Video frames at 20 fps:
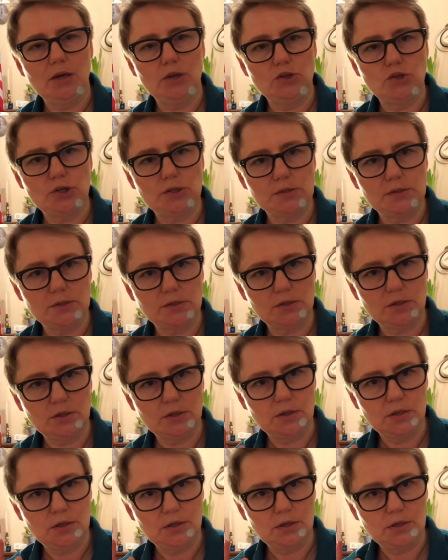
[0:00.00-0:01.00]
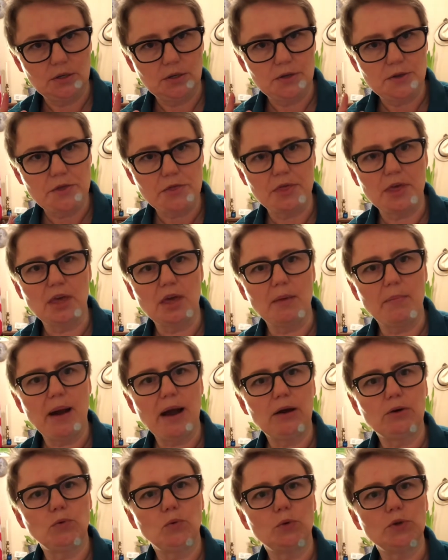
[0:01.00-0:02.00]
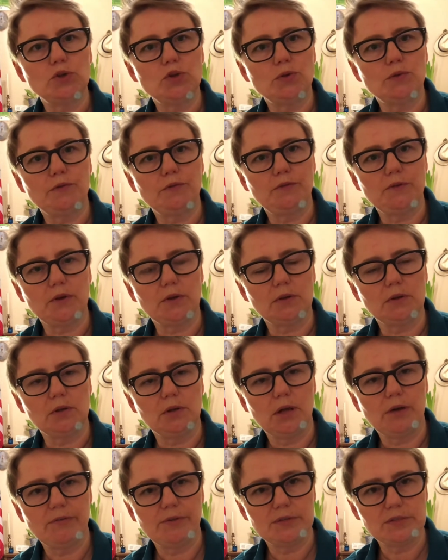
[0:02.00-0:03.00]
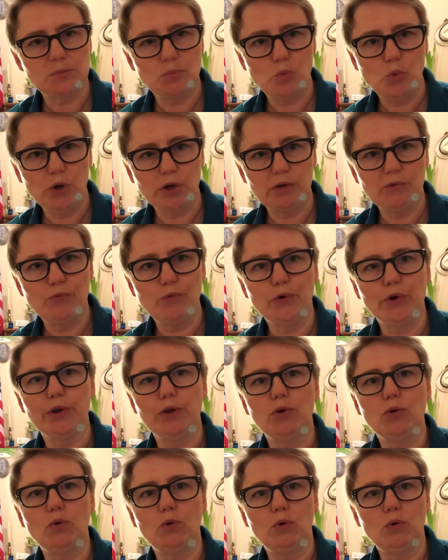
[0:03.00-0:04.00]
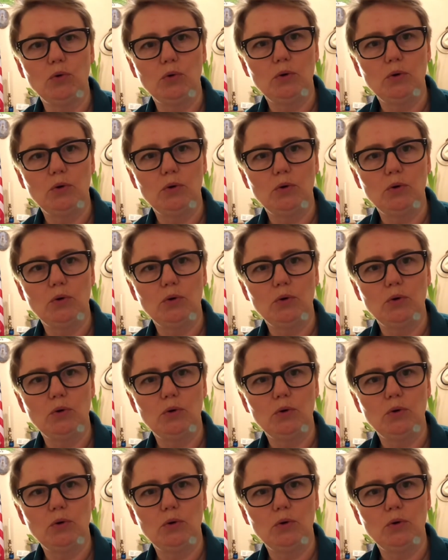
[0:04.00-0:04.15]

Just think about what you feel. If it's important for you,